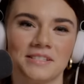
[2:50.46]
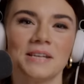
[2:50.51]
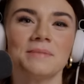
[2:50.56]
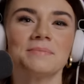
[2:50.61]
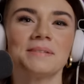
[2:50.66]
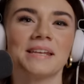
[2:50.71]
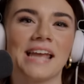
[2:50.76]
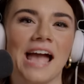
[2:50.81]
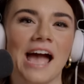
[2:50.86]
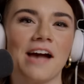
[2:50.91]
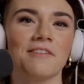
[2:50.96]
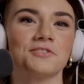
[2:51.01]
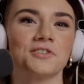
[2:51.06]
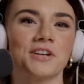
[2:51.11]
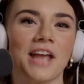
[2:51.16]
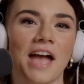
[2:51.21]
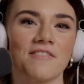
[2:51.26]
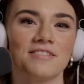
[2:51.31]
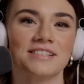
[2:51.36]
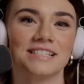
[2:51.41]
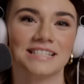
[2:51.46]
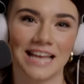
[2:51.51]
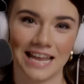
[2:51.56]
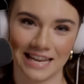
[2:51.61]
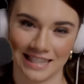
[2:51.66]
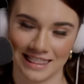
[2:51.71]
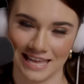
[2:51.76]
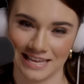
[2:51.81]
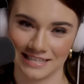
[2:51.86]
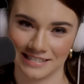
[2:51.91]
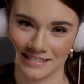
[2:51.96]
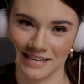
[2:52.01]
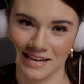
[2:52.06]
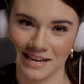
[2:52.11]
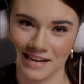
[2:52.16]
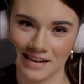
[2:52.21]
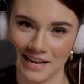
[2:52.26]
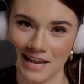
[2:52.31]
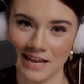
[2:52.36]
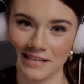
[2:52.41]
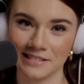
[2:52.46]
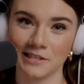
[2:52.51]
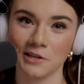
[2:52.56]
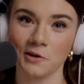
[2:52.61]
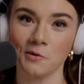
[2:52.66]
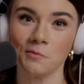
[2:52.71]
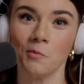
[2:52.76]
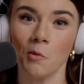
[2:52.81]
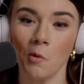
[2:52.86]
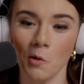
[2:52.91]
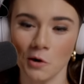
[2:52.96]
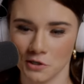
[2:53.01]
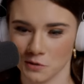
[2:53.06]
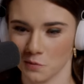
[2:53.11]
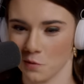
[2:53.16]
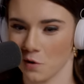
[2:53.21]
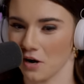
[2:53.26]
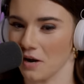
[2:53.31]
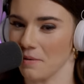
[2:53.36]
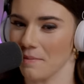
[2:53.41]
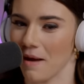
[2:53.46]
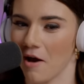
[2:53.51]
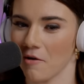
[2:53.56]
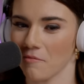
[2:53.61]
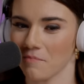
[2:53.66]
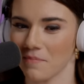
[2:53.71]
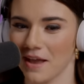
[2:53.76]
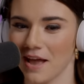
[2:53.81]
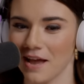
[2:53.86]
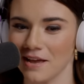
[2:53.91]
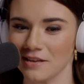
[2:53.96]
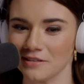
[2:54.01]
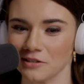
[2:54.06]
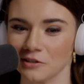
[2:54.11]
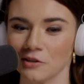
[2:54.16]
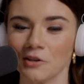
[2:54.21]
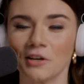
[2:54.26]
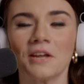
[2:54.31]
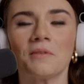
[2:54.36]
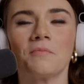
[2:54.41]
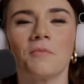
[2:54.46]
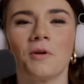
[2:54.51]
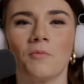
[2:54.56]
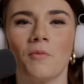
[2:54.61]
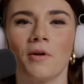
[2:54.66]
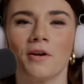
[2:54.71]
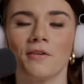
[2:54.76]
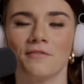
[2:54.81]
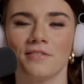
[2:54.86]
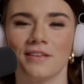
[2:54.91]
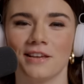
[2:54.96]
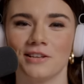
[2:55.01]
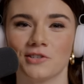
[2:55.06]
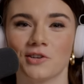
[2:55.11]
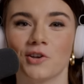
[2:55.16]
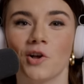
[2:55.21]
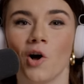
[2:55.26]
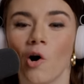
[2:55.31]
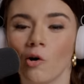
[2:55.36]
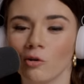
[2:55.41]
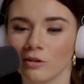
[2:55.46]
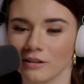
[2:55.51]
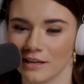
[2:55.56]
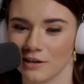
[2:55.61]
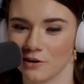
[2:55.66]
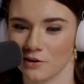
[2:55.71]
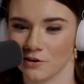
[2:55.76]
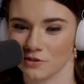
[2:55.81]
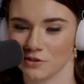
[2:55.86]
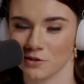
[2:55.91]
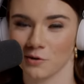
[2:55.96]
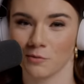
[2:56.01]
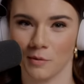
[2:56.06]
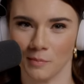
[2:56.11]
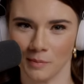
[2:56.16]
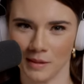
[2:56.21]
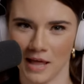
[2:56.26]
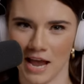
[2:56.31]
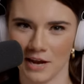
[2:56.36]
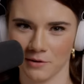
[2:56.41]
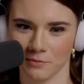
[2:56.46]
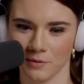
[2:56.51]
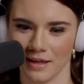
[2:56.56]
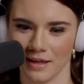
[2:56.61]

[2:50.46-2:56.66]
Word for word: it seems like after Gavin said this, he has a little more to worry about because look at what one of these cult leaders replied